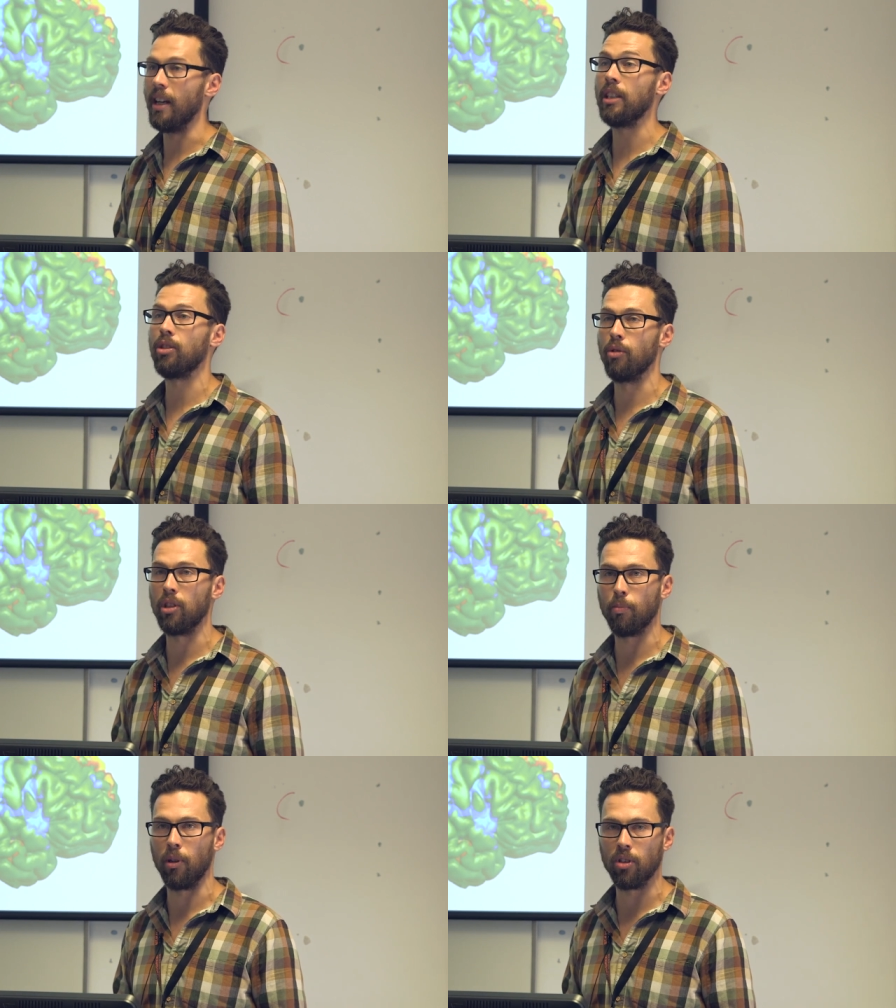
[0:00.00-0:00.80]
less
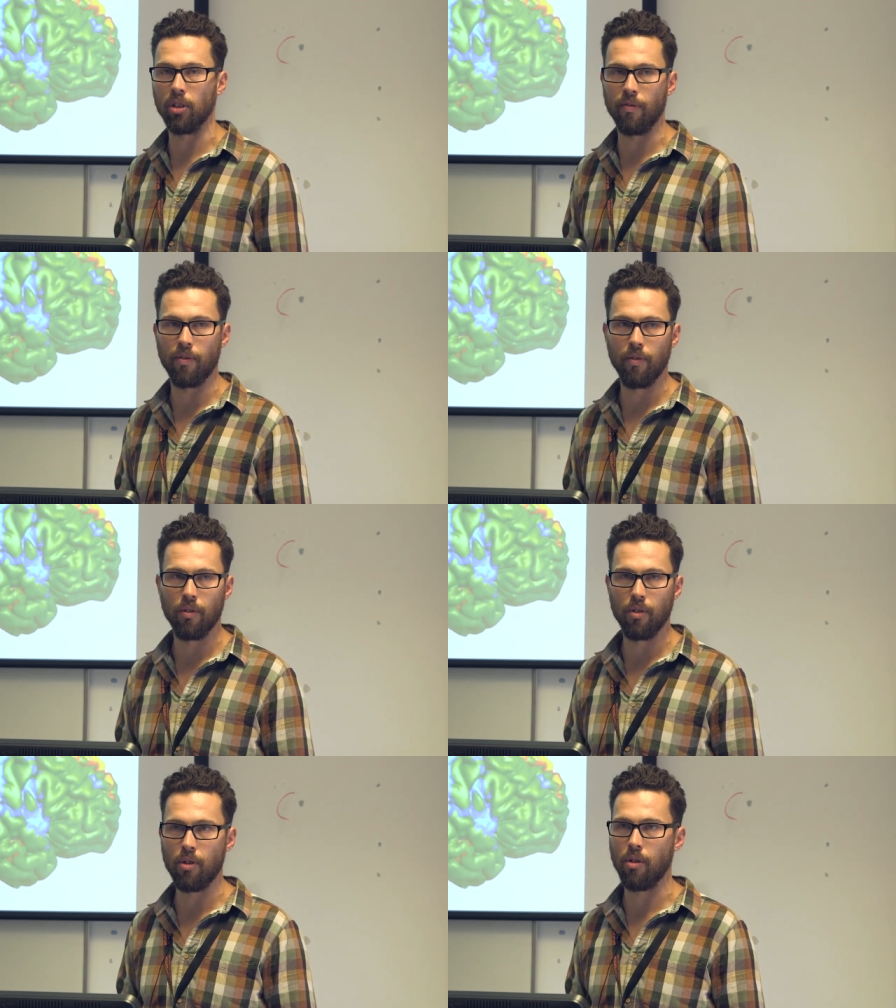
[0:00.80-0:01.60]
responsive
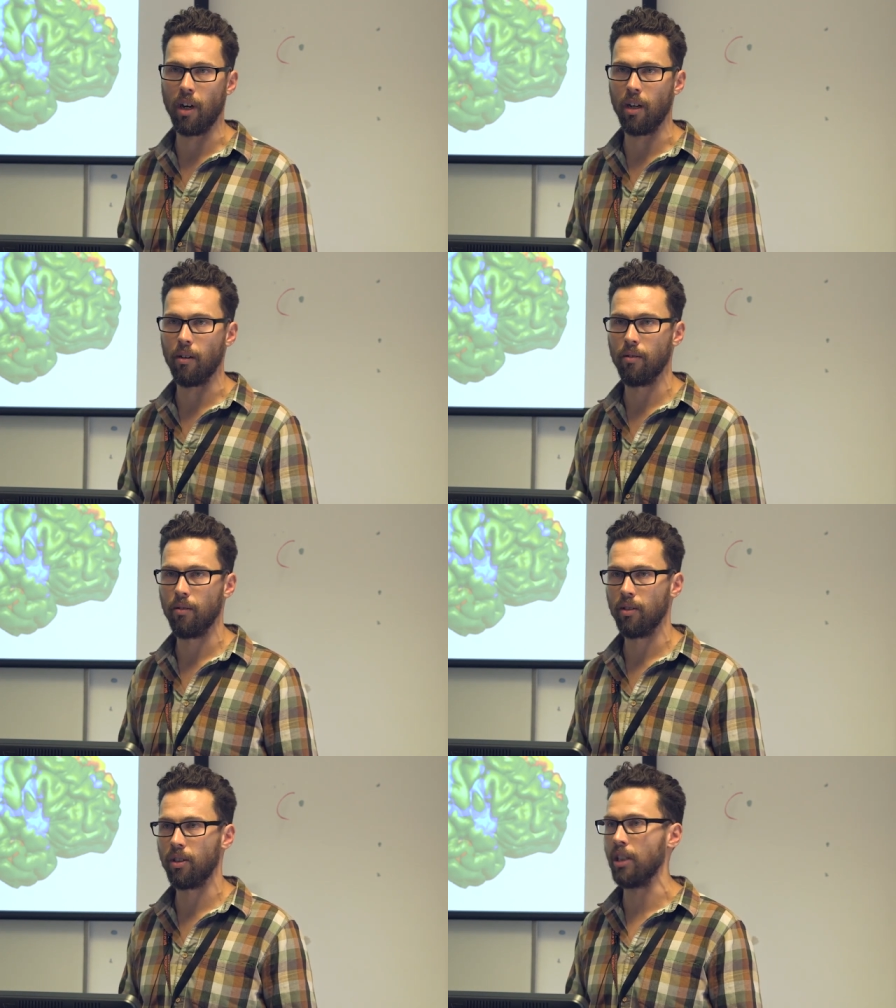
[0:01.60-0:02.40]
to our
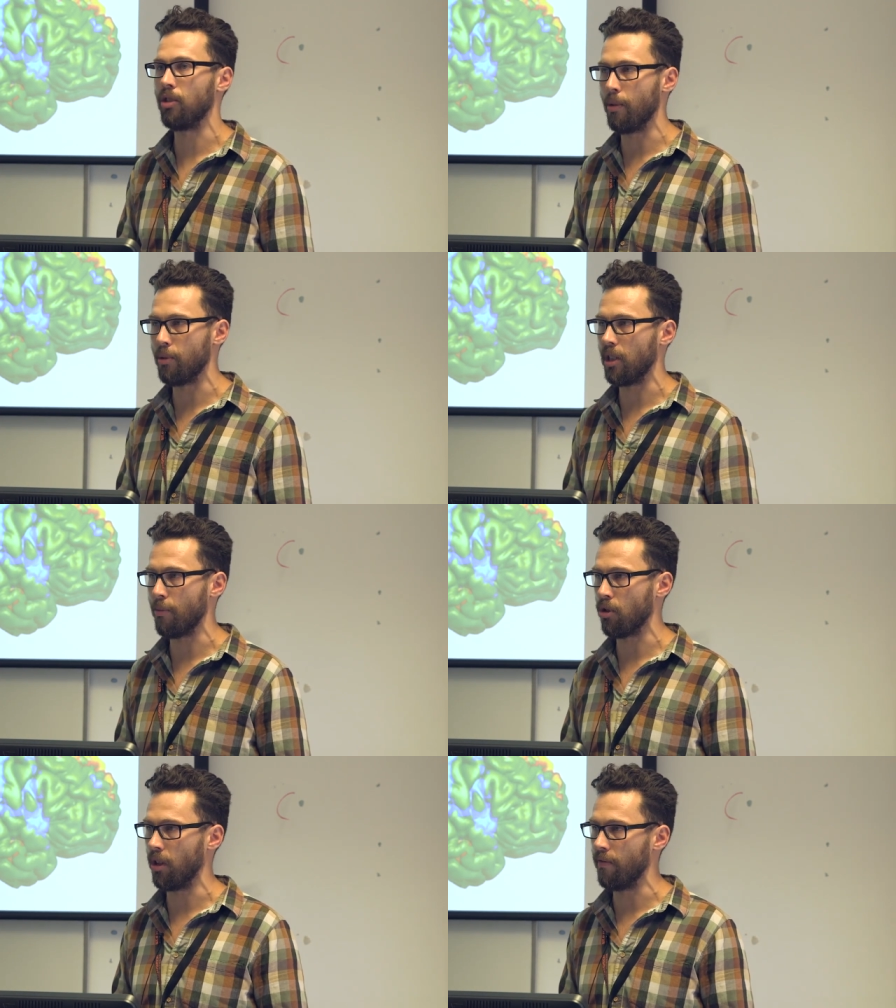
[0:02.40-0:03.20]
sensory
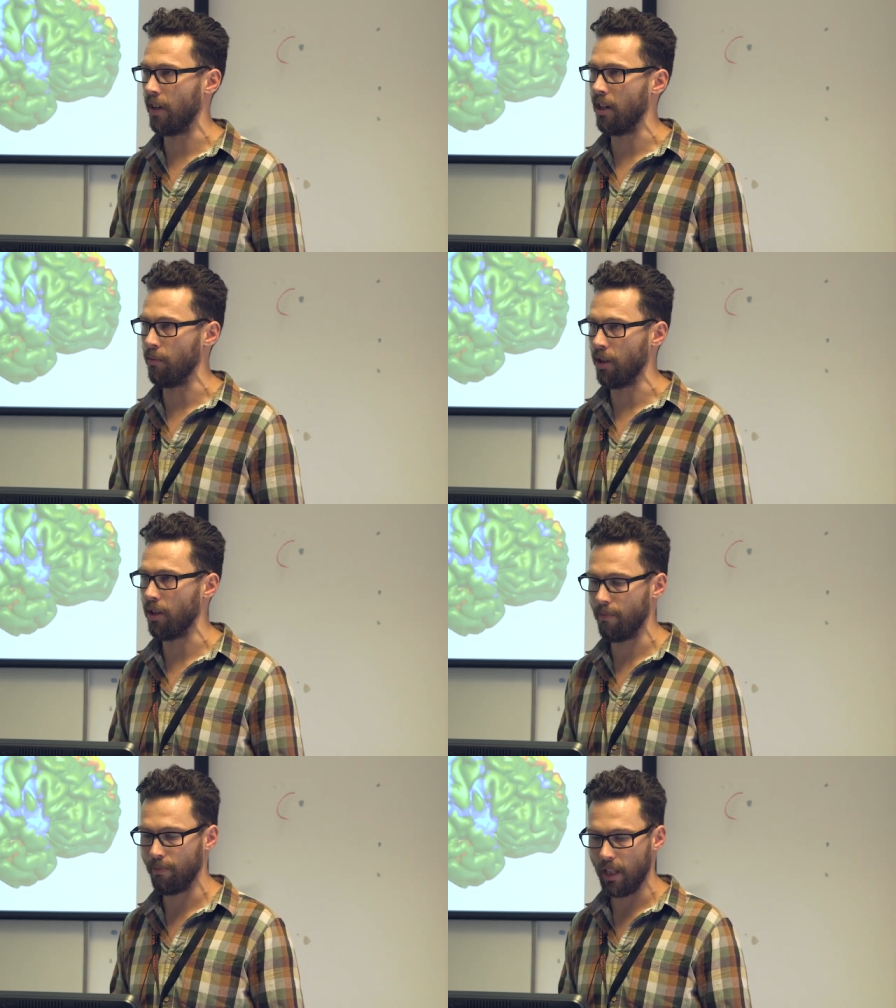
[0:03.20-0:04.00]
perceptual
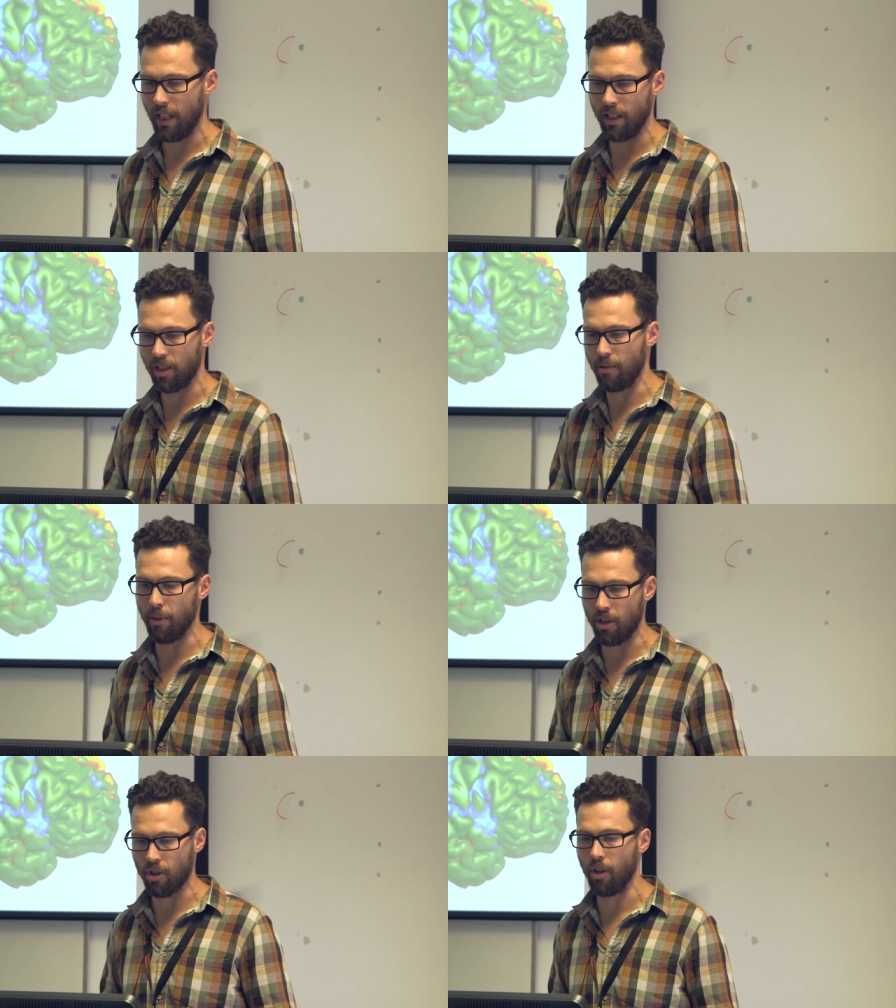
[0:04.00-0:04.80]
environment. And this can
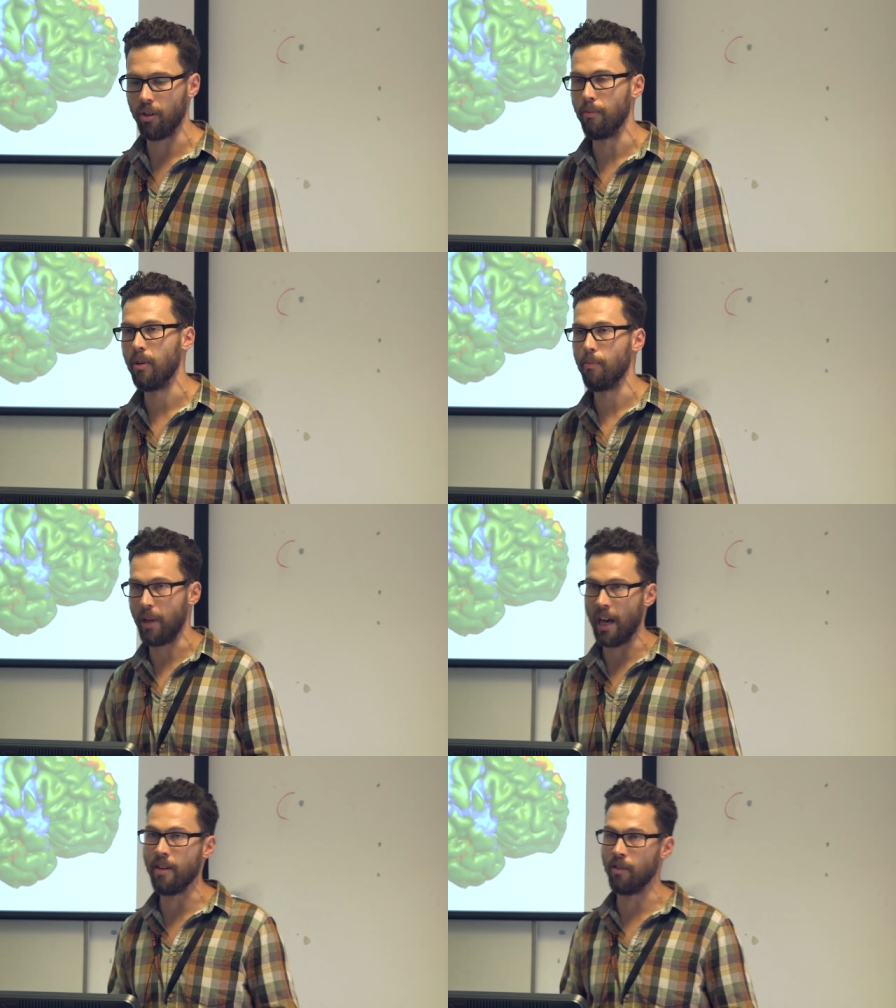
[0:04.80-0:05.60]
be shown
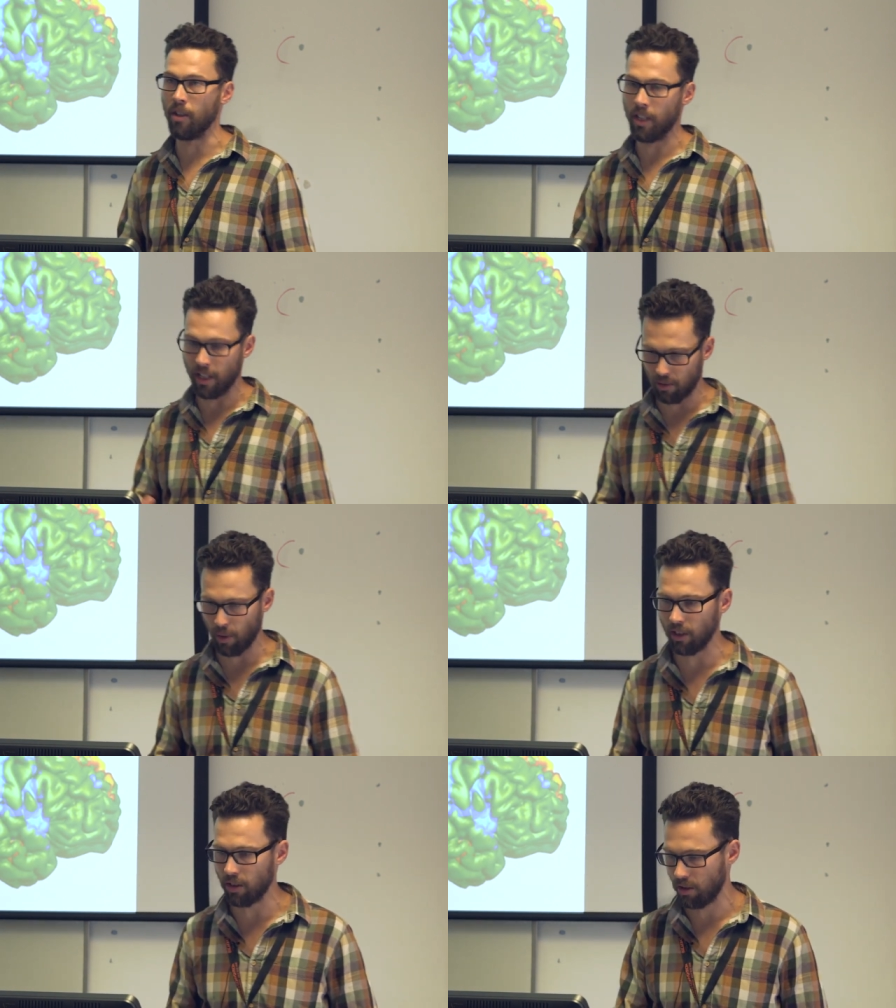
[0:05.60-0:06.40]
behaviorally as
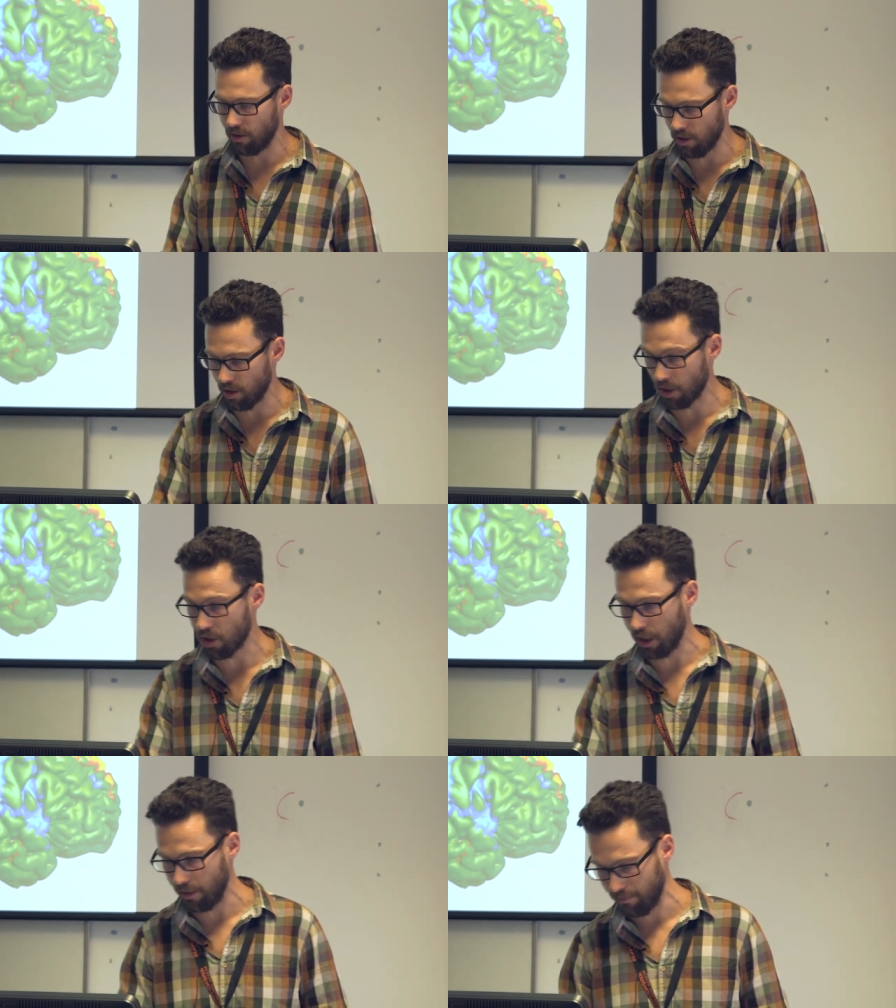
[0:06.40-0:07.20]
well as
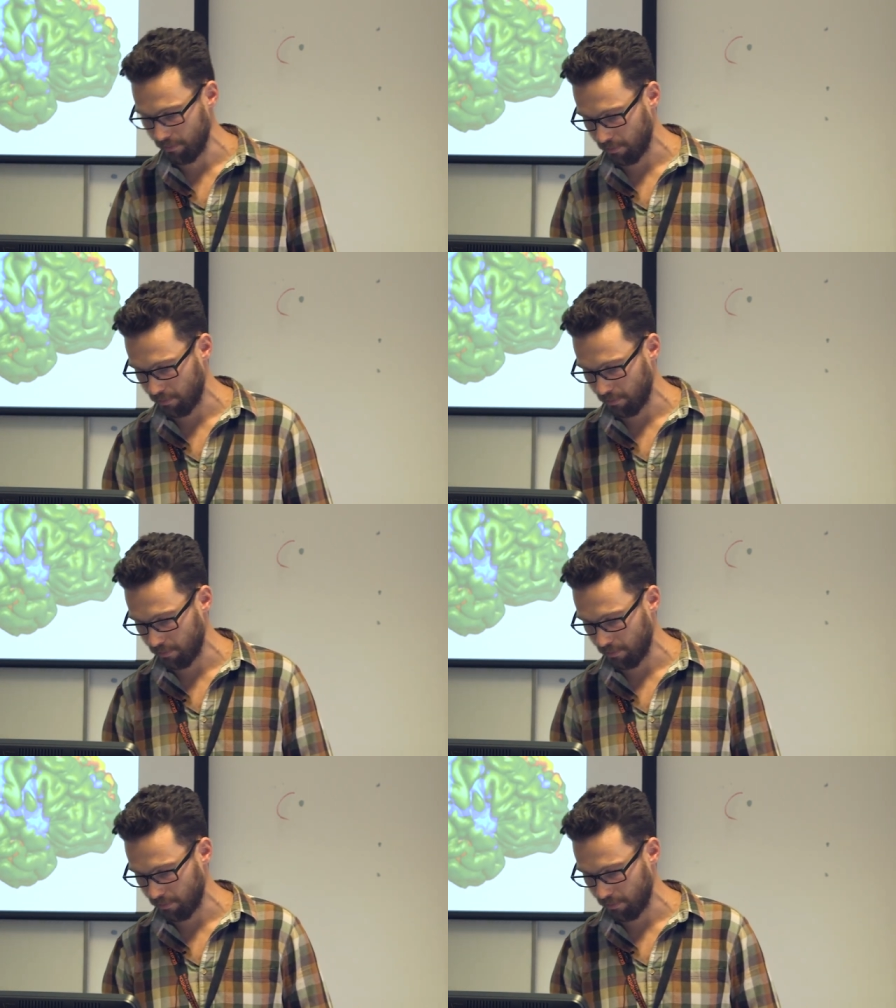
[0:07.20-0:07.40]
neurologically.